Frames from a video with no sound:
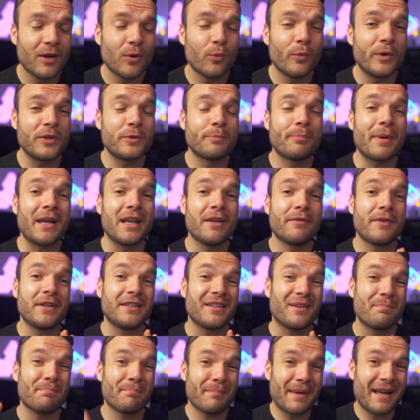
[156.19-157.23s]
which
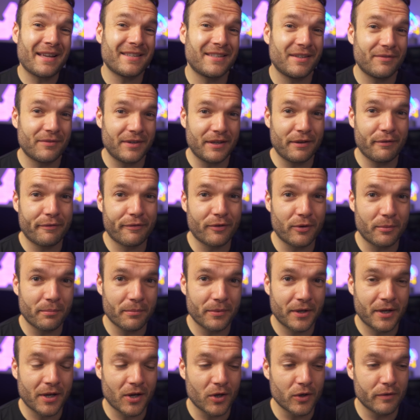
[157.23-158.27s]
benefited massively from
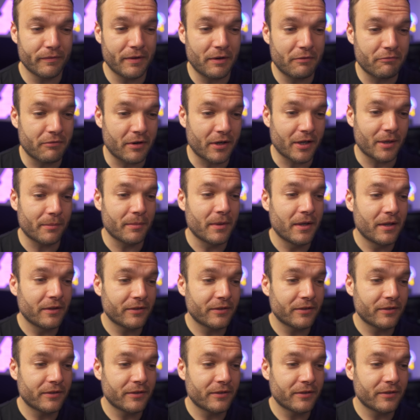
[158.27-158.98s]
the COVID run up.